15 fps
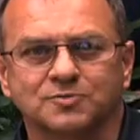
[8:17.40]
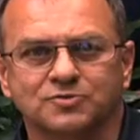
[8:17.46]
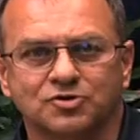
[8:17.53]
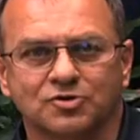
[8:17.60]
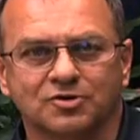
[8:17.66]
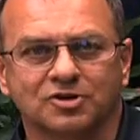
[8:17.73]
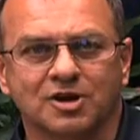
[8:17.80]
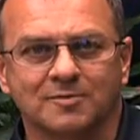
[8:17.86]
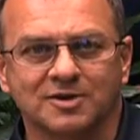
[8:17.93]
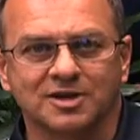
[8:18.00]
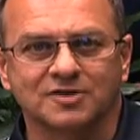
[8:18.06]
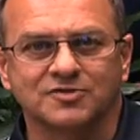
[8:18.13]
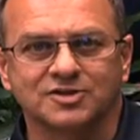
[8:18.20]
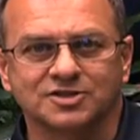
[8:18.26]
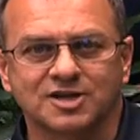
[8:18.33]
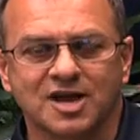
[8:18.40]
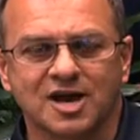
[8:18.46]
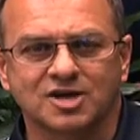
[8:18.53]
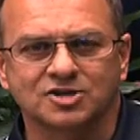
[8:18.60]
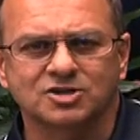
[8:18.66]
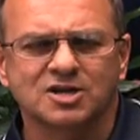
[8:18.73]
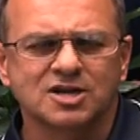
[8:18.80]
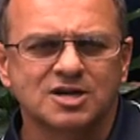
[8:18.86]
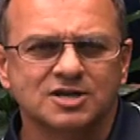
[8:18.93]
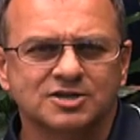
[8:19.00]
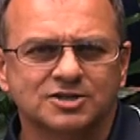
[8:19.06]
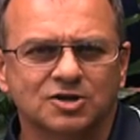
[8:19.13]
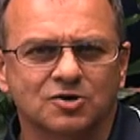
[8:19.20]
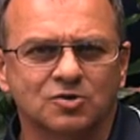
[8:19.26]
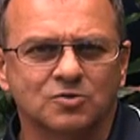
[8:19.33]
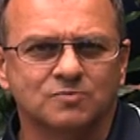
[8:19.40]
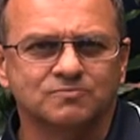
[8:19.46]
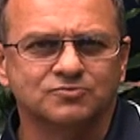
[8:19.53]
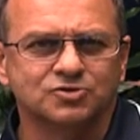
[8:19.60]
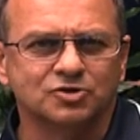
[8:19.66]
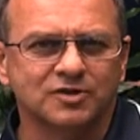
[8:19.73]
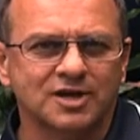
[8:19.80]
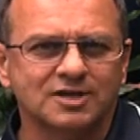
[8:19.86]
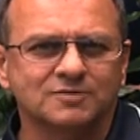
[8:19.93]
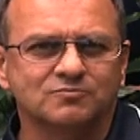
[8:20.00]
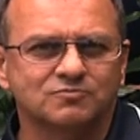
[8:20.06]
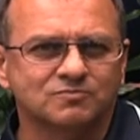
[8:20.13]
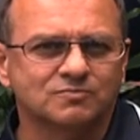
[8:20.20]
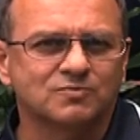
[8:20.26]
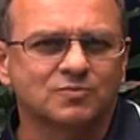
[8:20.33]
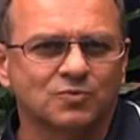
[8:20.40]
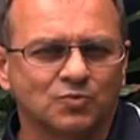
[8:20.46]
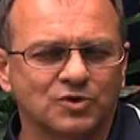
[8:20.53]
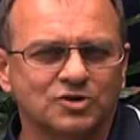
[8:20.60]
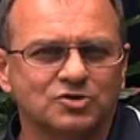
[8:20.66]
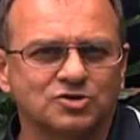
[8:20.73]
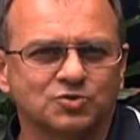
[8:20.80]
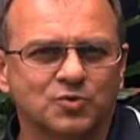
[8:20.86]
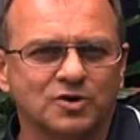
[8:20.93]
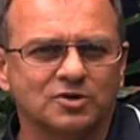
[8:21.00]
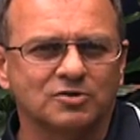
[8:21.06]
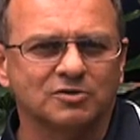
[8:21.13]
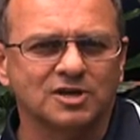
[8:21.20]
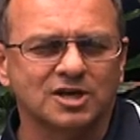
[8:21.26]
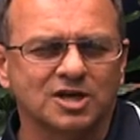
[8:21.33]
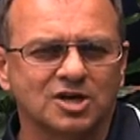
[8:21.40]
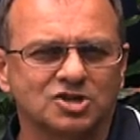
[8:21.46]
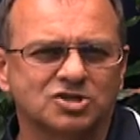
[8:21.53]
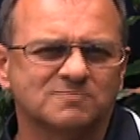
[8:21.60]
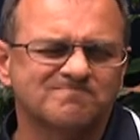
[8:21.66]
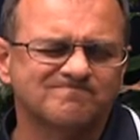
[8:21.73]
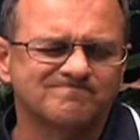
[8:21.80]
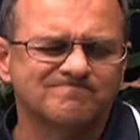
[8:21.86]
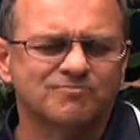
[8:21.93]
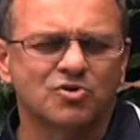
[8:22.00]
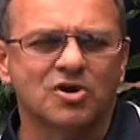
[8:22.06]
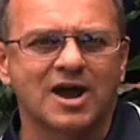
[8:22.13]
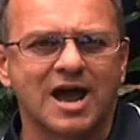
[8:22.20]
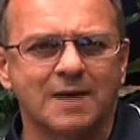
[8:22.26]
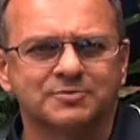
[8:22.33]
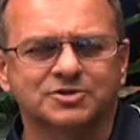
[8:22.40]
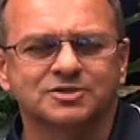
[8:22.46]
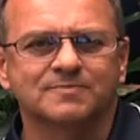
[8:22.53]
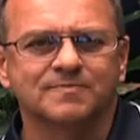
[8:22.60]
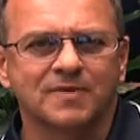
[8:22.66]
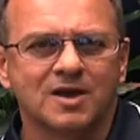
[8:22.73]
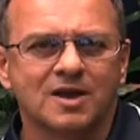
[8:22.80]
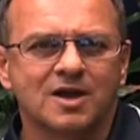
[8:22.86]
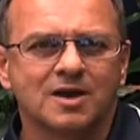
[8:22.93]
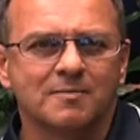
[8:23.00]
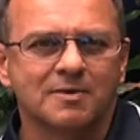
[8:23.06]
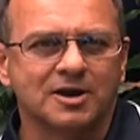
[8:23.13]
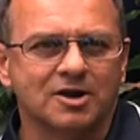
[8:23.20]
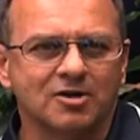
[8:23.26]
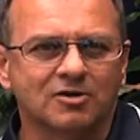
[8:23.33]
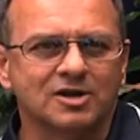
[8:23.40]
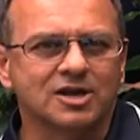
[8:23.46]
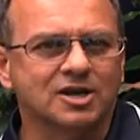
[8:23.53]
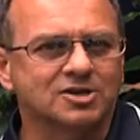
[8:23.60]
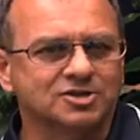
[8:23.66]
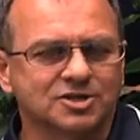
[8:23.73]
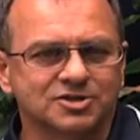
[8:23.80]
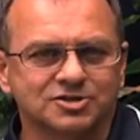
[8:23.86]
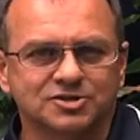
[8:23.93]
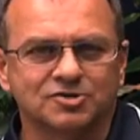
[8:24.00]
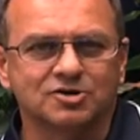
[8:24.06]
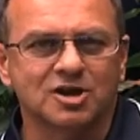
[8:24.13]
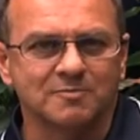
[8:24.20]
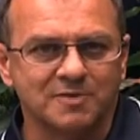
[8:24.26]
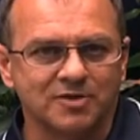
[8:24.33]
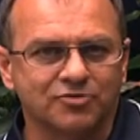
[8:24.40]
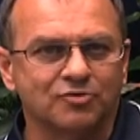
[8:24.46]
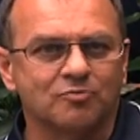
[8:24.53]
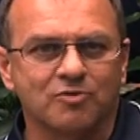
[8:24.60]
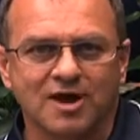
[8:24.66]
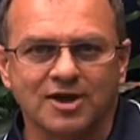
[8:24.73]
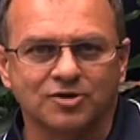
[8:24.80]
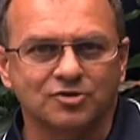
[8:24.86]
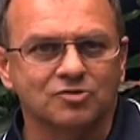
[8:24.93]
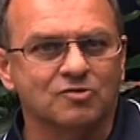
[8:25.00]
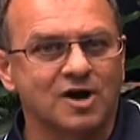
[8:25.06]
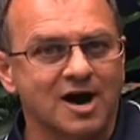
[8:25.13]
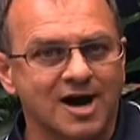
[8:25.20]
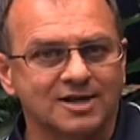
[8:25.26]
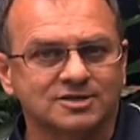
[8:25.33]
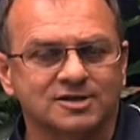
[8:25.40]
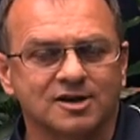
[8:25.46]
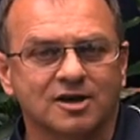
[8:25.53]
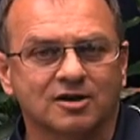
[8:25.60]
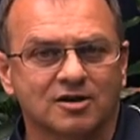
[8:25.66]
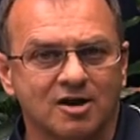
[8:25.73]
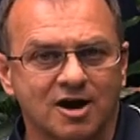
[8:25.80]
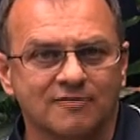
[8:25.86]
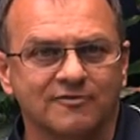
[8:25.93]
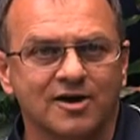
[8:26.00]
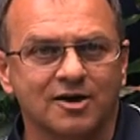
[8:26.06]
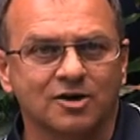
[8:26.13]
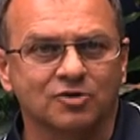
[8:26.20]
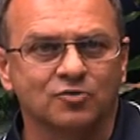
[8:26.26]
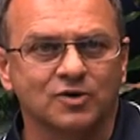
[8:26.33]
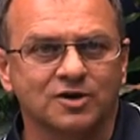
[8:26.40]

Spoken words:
some dirt coming in the sash. So do they reduce window leakage? Perhaps. But air leakage can still come in through brand new, high-tech, high-valued